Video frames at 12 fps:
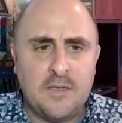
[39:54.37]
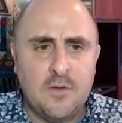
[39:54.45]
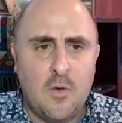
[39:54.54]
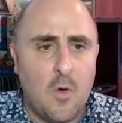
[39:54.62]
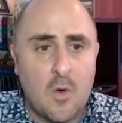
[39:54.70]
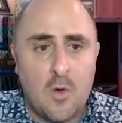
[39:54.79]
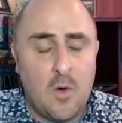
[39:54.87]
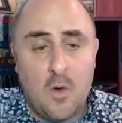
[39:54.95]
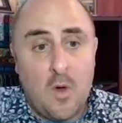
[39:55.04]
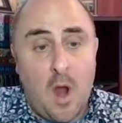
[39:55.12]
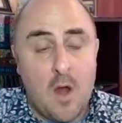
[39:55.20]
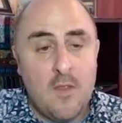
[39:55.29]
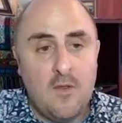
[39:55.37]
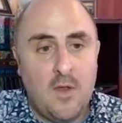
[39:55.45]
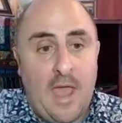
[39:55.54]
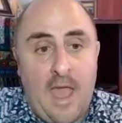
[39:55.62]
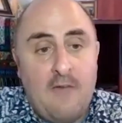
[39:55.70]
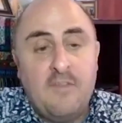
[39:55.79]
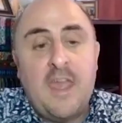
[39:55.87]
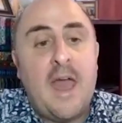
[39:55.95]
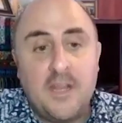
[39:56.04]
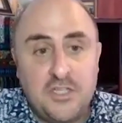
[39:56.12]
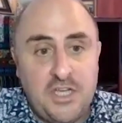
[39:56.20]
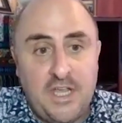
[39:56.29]
or have they had
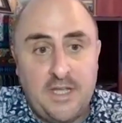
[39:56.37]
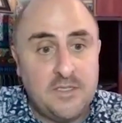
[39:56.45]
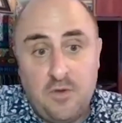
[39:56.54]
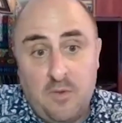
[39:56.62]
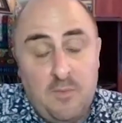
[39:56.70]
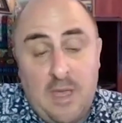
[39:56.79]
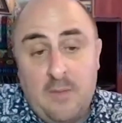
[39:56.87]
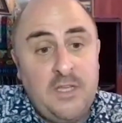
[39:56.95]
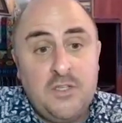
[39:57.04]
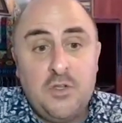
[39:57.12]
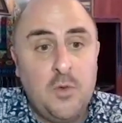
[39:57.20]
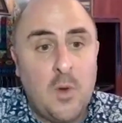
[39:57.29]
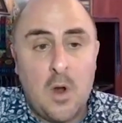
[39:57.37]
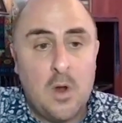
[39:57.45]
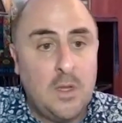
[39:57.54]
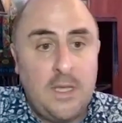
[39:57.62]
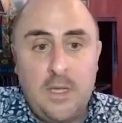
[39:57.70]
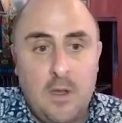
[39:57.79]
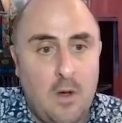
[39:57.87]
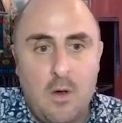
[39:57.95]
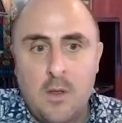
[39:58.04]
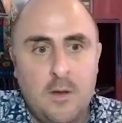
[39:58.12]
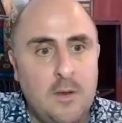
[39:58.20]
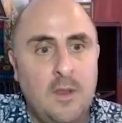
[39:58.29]
a chance to? It may be too early
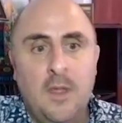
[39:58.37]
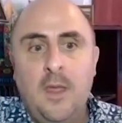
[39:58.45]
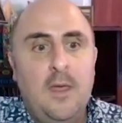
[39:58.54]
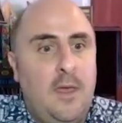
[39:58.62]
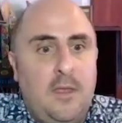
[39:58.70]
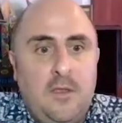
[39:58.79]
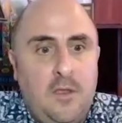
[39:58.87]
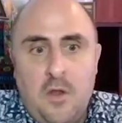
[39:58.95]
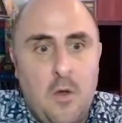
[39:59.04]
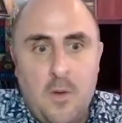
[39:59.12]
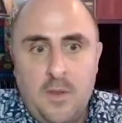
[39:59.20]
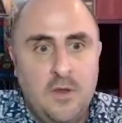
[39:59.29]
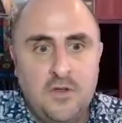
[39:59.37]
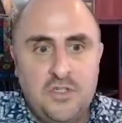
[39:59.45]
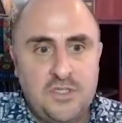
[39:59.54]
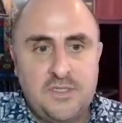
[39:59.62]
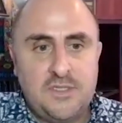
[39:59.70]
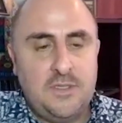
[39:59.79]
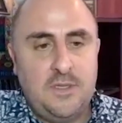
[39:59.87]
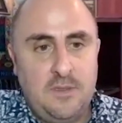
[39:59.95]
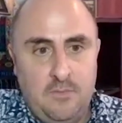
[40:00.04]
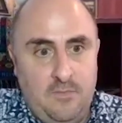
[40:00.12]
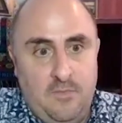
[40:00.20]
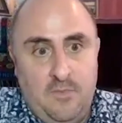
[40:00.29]
on, you know, and they're just
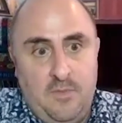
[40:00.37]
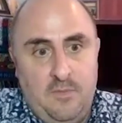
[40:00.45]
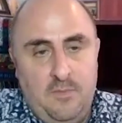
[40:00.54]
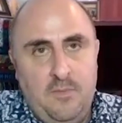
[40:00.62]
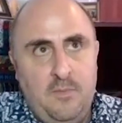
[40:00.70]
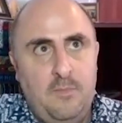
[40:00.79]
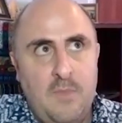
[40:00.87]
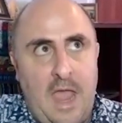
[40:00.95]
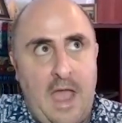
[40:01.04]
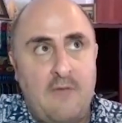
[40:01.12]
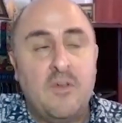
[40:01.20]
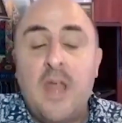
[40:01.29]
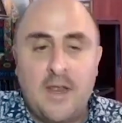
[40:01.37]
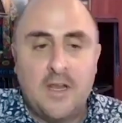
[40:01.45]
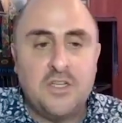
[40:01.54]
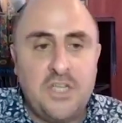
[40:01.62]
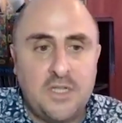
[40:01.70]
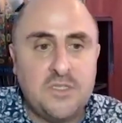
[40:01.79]
haven't had a chance